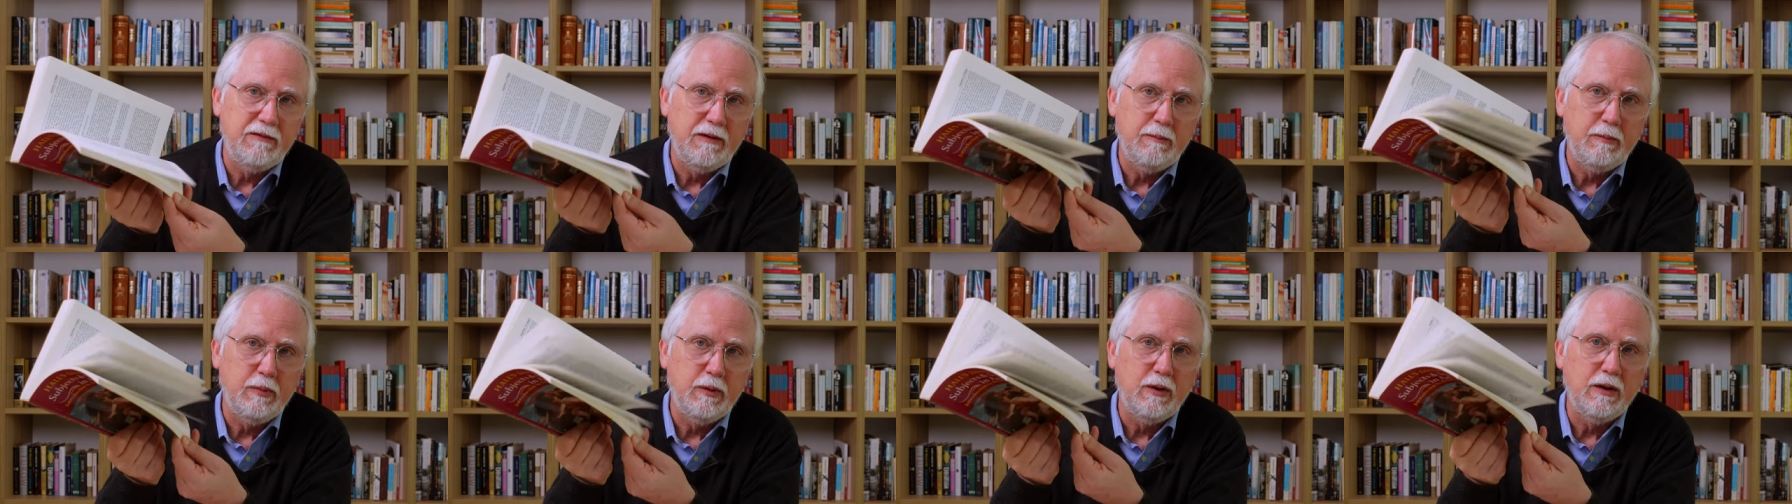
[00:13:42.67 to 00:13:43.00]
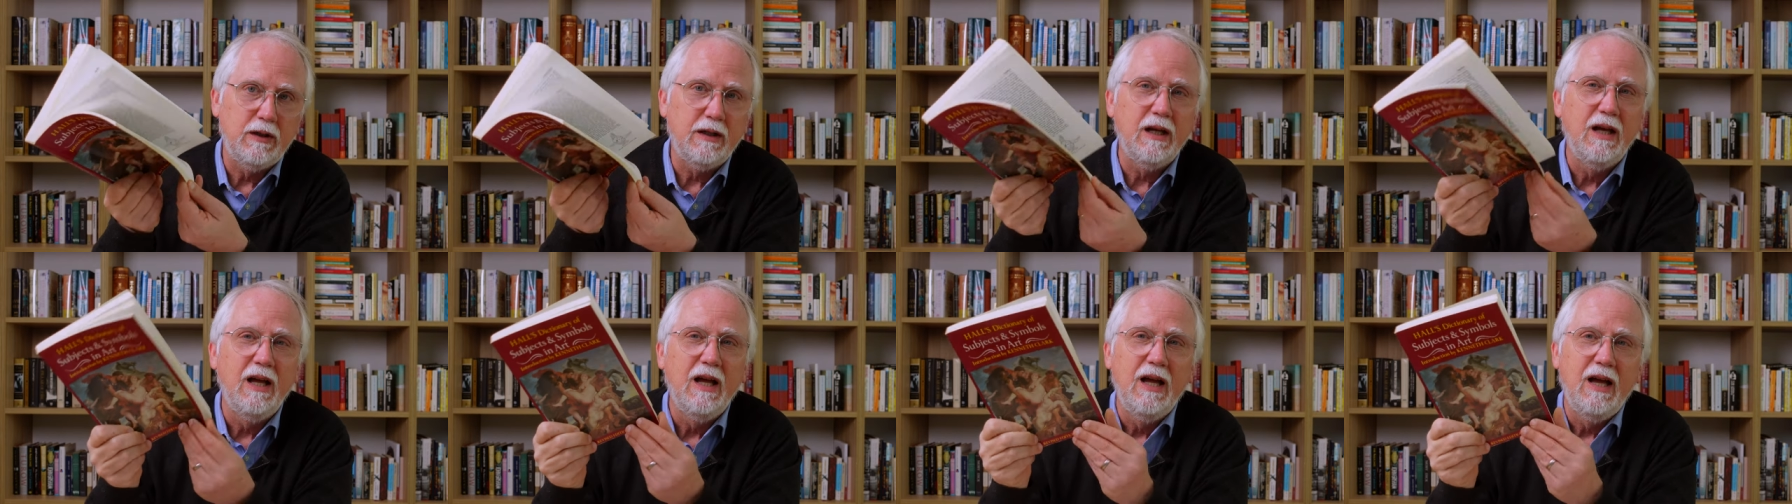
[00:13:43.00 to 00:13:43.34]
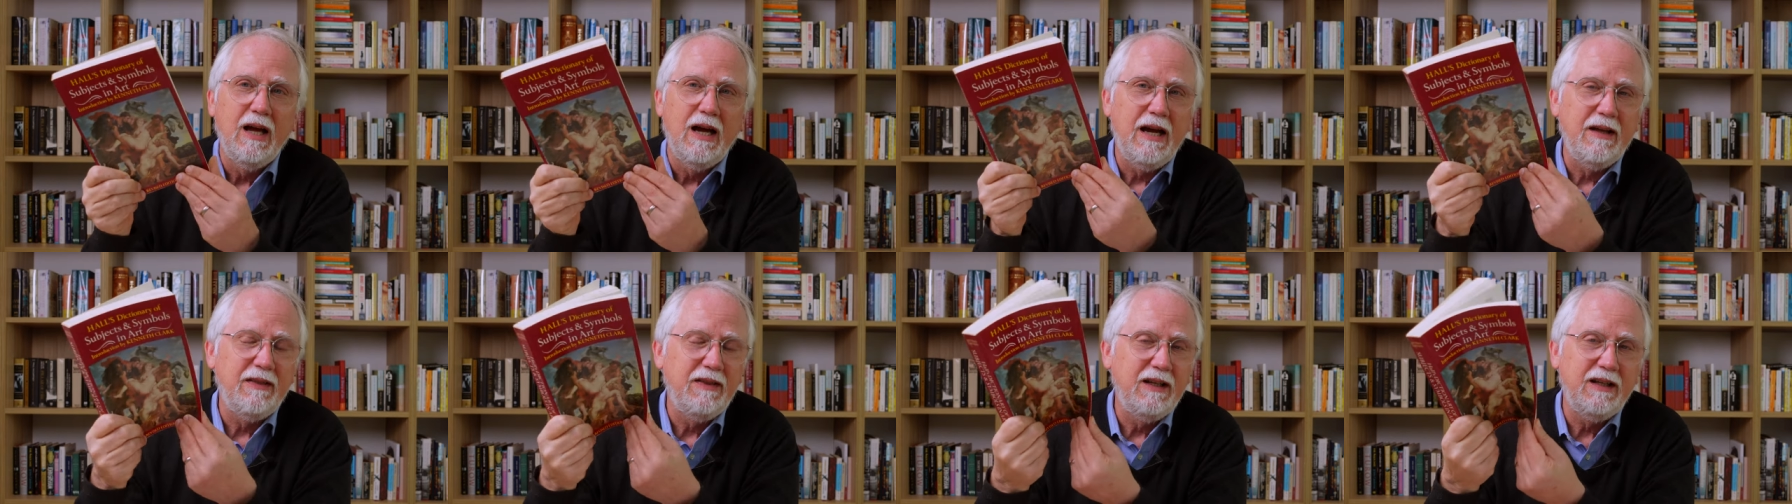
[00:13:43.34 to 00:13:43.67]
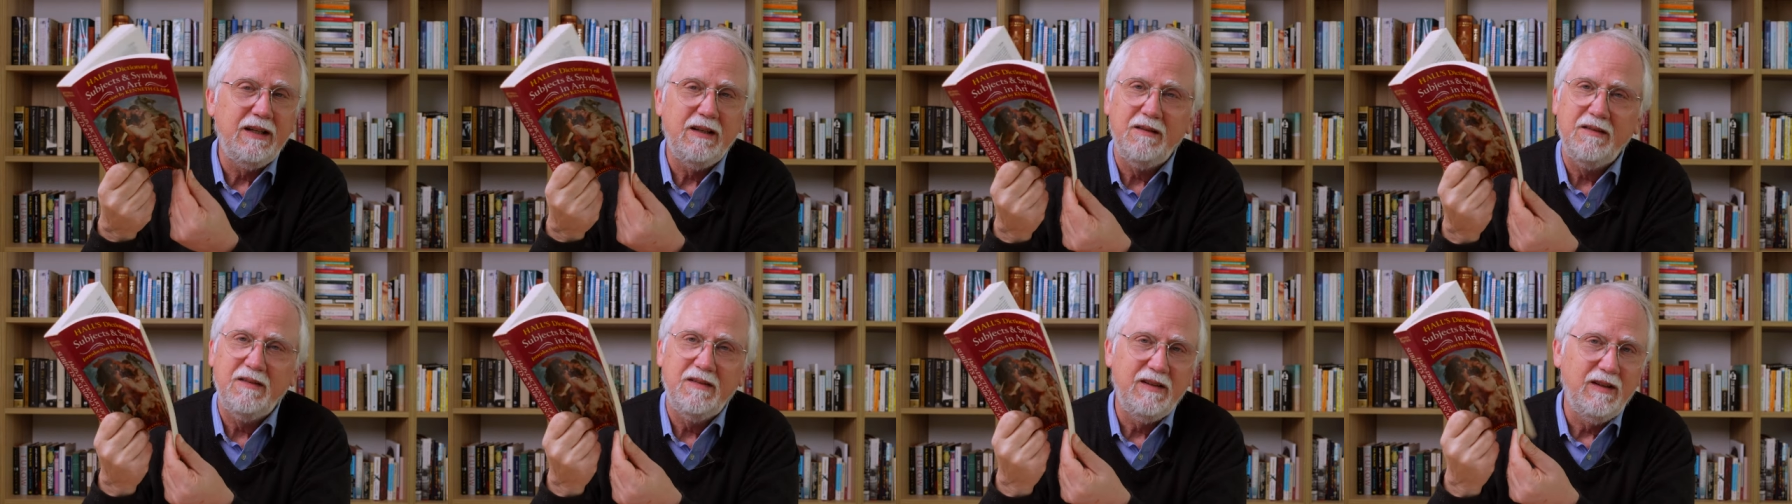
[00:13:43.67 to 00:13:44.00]
the book. I think
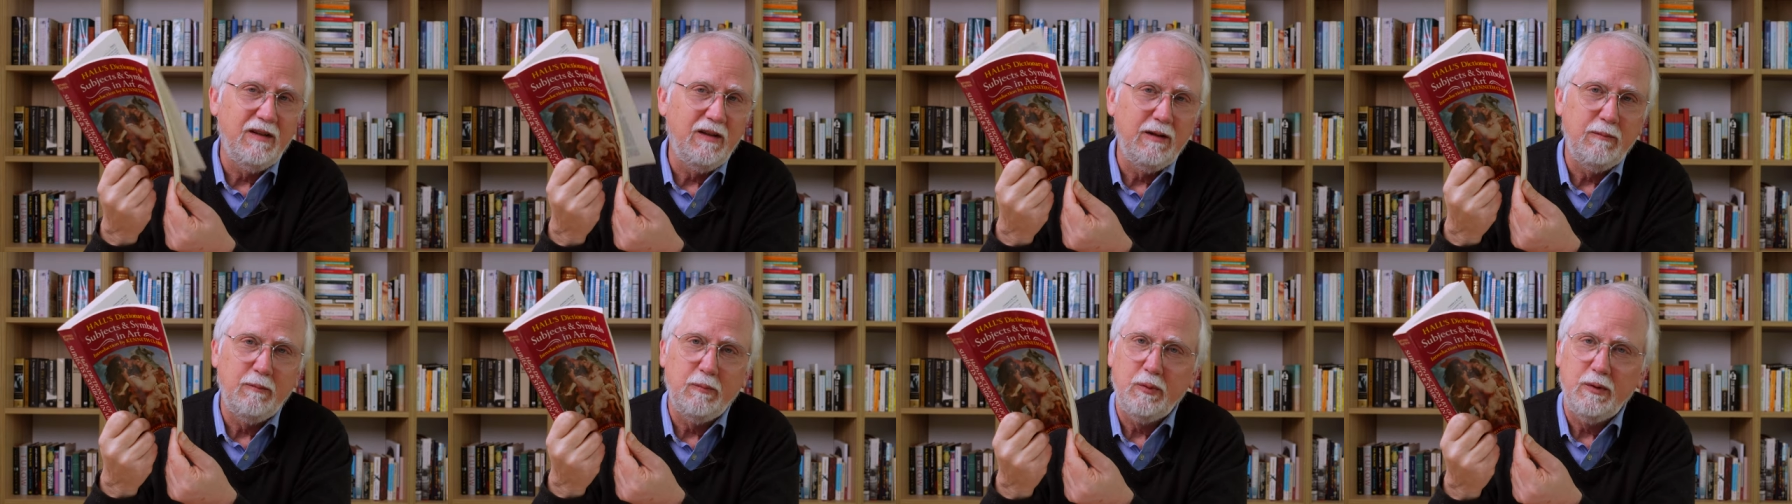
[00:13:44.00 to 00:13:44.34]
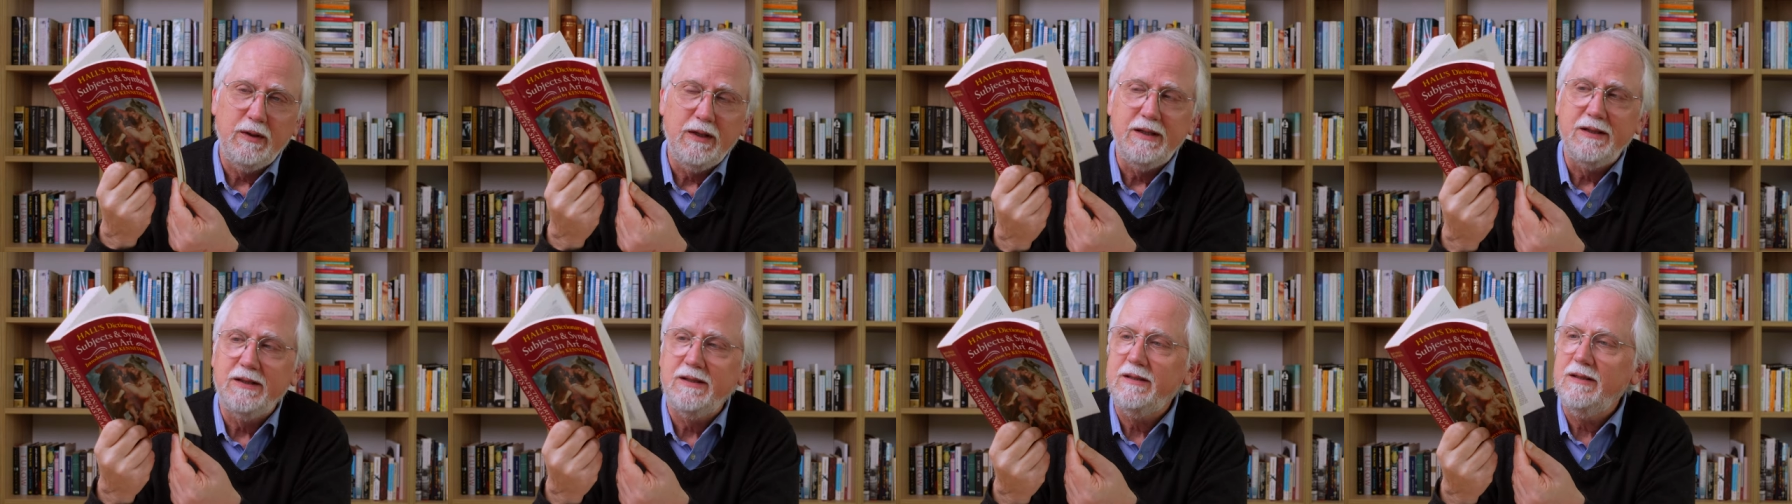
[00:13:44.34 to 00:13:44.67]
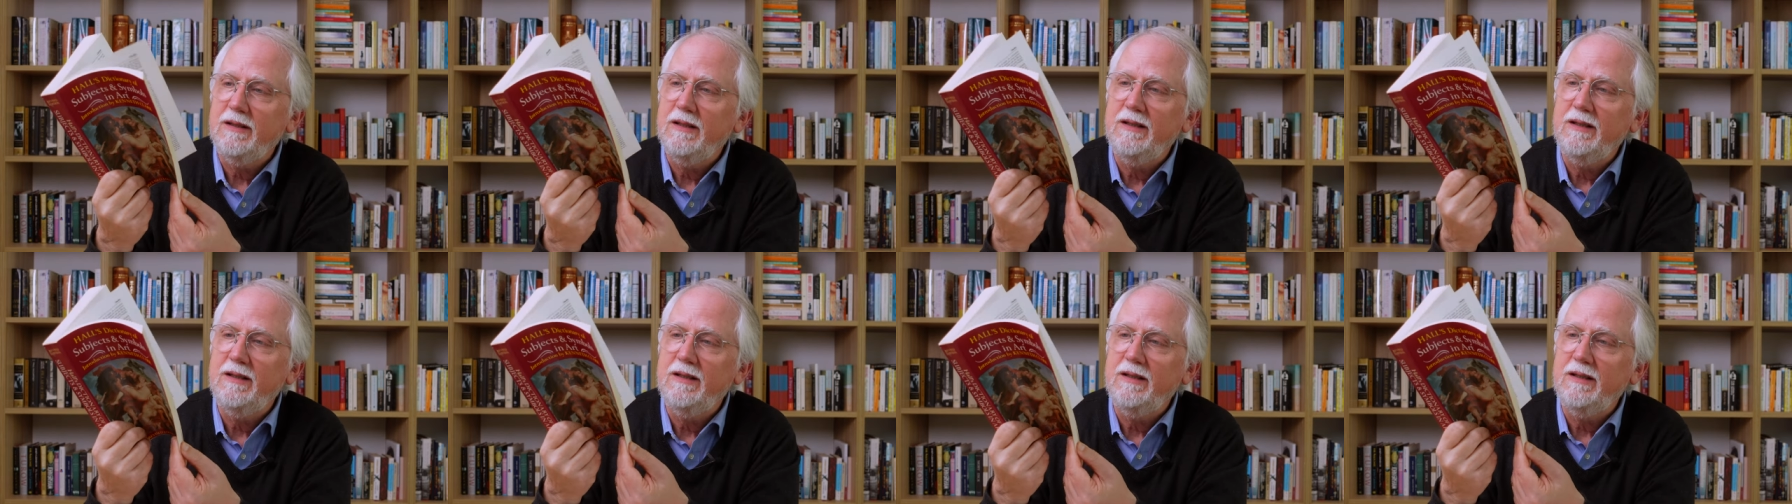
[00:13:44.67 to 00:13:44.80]
it's still in print.